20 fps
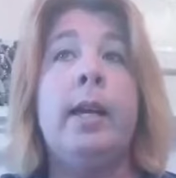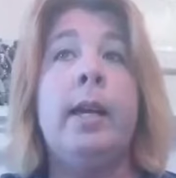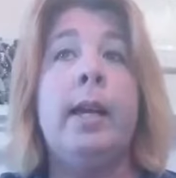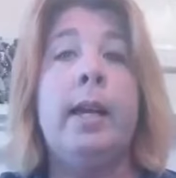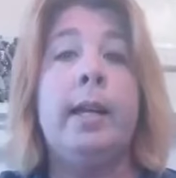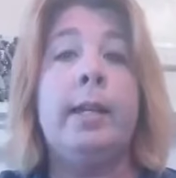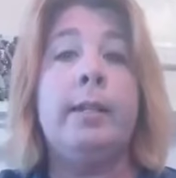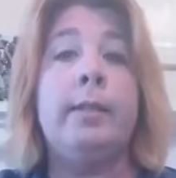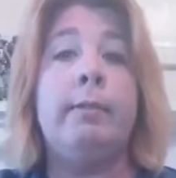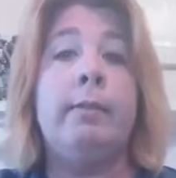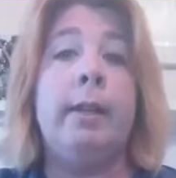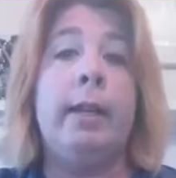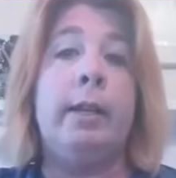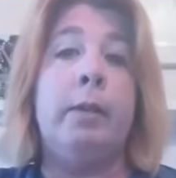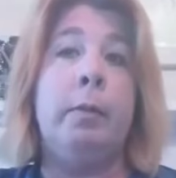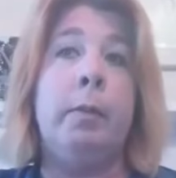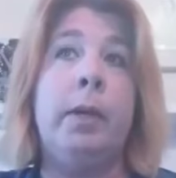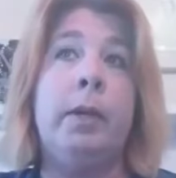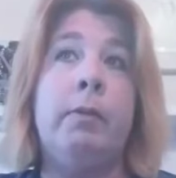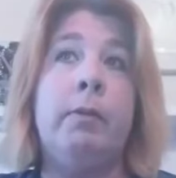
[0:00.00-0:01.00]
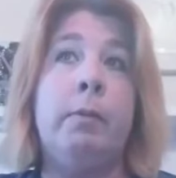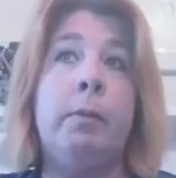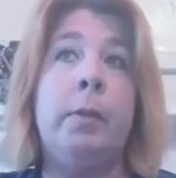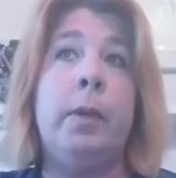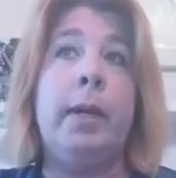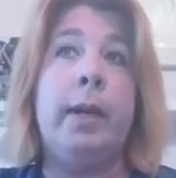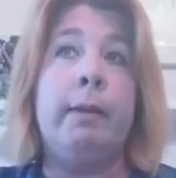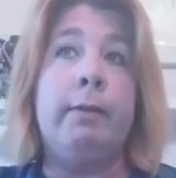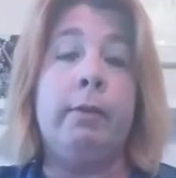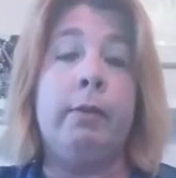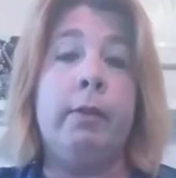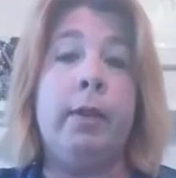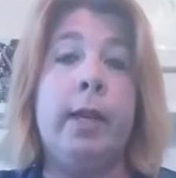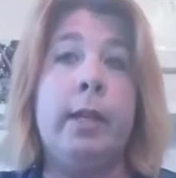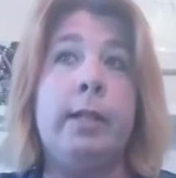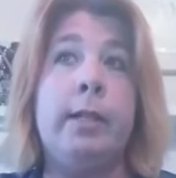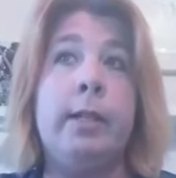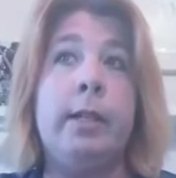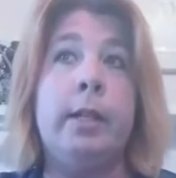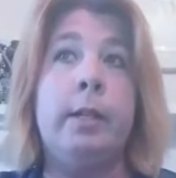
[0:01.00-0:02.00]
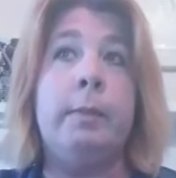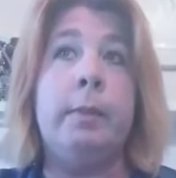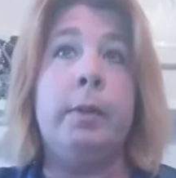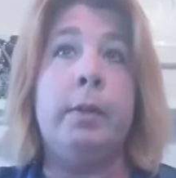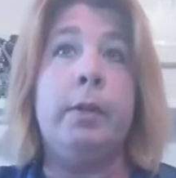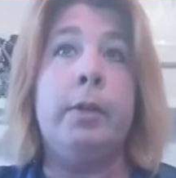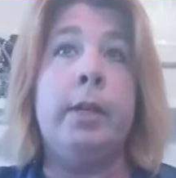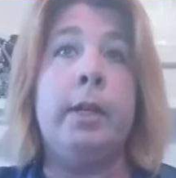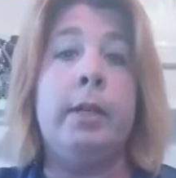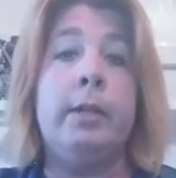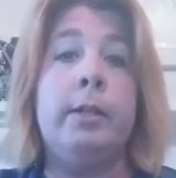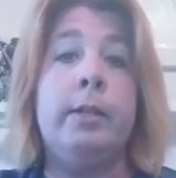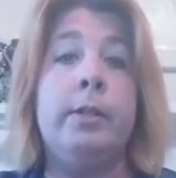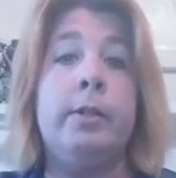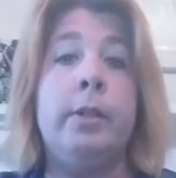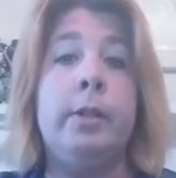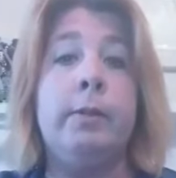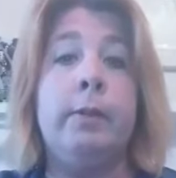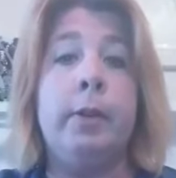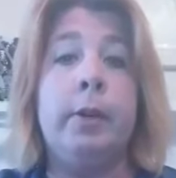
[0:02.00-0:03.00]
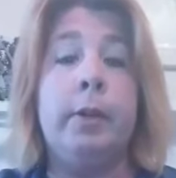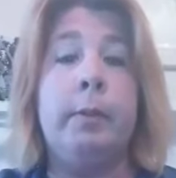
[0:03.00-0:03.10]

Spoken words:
Collectively, we have created a community to serve our